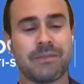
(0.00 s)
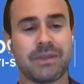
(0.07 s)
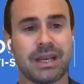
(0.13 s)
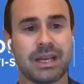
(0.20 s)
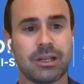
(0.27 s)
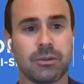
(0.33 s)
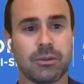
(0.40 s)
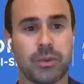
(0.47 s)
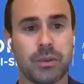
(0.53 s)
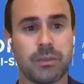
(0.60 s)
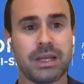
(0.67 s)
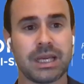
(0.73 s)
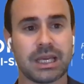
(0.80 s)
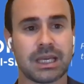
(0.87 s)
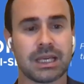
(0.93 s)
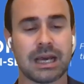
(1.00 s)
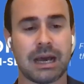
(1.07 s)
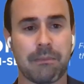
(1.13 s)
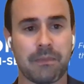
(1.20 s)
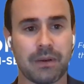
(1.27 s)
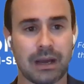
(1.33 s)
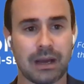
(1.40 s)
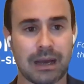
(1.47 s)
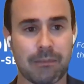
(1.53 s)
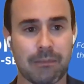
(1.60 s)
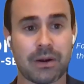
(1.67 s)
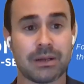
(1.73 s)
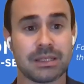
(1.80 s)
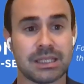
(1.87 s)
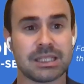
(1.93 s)
and the public
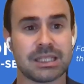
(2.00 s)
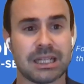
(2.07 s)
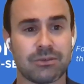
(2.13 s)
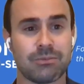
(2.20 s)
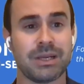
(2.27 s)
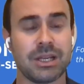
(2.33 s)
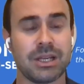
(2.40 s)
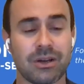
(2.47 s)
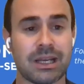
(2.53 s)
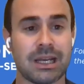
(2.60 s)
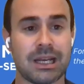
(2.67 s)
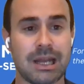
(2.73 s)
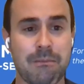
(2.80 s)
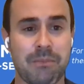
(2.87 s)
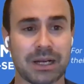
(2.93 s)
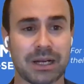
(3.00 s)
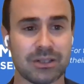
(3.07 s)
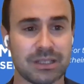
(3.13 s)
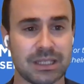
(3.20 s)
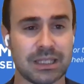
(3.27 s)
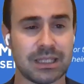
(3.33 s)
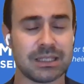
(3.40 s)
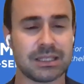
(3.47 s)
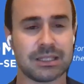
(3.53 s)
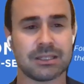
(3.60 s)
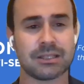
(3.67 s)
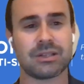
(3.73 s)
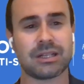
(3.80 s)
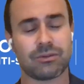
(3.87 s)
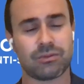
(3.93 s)
appearances that mayor can impact the citizens.
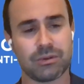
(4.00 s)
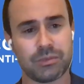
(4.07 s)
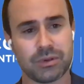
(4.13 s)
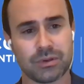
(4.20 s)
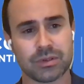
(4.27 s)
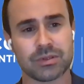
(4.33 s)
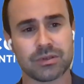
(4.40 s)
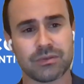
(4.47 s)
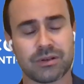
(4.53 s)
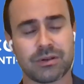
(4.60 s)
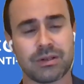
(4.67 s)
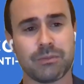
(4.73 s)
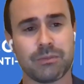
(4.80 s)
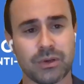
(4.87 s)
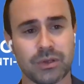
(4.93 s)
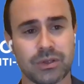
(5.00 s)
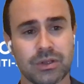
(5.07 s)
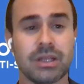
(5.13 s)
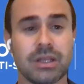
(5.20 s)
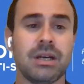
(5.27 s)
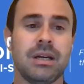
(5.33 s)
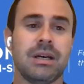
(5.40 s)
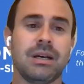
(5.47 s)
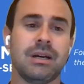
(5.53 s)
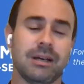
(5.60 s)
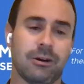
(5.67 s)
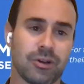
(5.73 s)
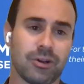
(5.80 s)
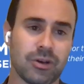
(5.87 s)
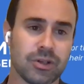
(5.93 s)
So that will be also very important.
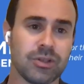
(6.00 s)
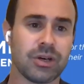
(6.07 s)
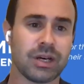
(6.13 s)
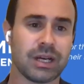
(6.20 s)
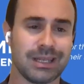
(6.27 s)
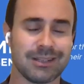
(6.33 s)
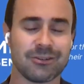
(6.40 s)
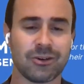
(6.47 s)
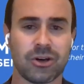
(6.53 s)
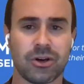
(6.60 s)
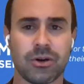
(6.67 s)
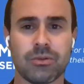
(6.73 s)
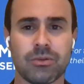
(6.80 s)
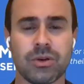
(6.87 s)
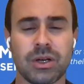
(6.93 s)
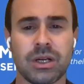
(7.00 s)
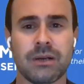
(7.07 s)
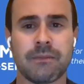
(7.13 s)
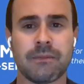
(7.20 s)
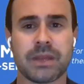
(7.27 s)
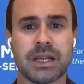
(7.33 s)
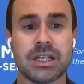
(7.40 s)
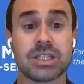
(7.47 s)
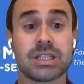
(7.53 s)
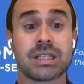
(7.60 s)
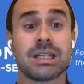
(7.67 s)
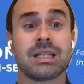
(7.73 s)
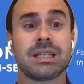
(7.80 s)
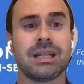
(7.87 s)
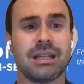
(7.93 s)
On the other hand, how
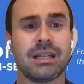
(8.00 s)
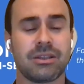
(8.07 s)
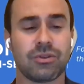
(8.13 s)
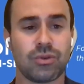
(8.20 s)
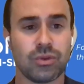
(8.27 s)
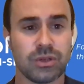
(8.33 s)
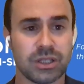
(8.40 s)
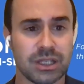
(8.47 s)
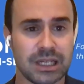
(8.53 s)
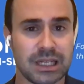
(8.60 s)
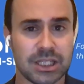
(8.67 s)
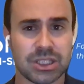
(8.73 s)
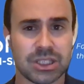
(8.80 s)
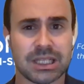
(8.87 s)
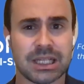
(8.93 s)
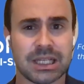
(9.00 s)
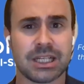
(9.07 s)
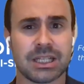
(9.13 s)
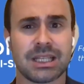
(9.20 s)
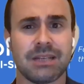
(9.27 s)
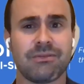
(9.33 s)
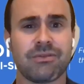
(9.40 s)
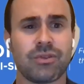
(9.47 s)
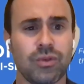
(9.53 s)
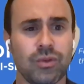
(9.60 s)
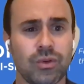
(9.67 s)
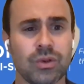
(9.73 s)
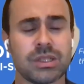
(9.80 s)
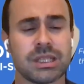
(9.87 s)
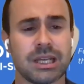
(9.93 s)
legislative
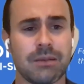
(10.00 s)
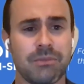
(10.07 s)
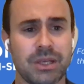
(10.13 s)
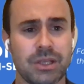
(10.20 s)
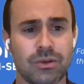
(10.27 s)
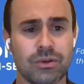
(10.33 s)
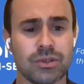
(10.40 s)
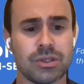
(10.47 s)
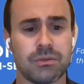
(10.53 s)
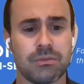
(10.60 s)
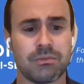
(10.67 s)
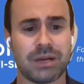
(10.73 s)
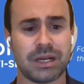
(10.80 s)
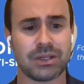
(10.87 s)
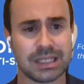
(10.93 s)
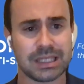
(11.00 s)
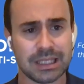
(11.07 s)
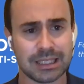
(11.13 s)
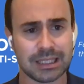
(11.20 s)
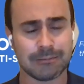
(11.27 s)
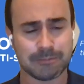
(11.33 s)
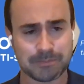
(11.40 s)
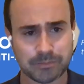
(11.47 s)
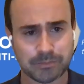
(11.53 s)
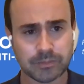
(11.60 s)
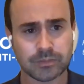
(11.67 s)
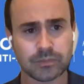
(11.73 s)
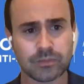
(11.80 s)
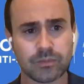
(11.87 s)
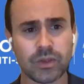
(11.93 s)
tools can be used by a city
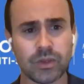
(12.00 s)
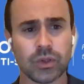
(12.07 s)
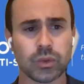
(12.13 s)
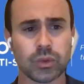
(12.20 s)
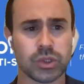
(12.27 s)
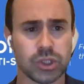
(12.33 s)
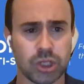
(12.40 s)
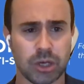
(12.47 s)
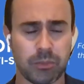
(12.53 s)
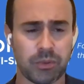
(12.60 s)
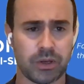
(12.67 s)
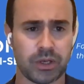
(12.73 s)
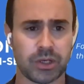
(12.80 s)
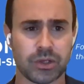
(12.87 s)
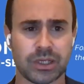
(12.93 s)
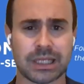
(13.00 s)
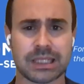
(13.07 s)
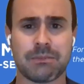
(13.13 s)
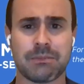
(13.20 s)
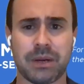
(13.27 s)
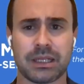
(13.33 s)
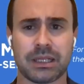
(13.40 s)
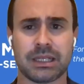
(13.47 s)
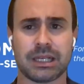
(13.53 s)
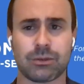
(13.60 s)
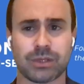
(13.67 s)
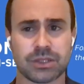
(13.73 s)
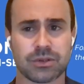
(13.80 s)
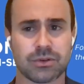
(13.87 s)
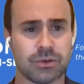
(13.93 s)
to stop a neo-Nazi party that
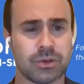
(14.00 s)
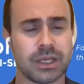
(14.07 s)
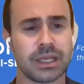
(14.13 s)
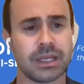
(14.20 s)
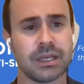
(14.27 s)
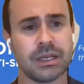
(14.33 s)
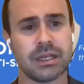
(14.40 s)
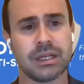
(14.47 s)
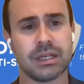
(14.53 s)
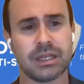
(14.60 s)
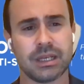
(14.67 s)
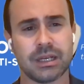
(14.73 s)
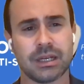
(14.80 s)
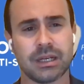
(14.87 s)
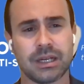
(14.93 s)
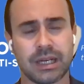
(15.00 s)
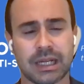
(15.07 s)
was growing in